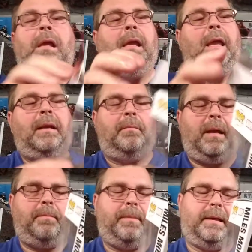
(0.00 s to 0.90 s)
and it
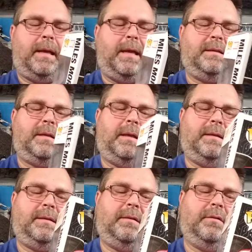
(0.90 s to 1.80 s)
might be I
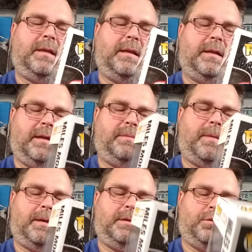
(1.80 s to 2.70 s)
guess it looks like an
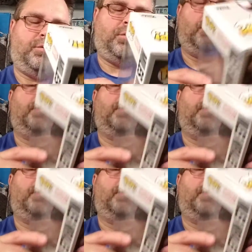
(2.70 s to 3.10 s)
Xbox controller,